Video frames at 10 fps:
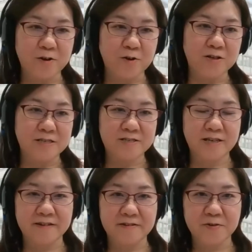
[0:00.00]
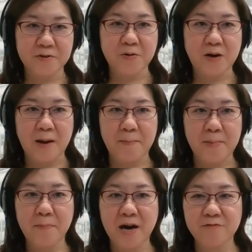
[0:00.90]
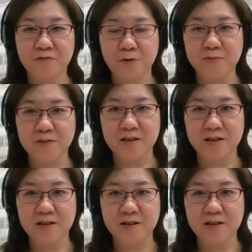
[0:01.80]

on is that, apart from the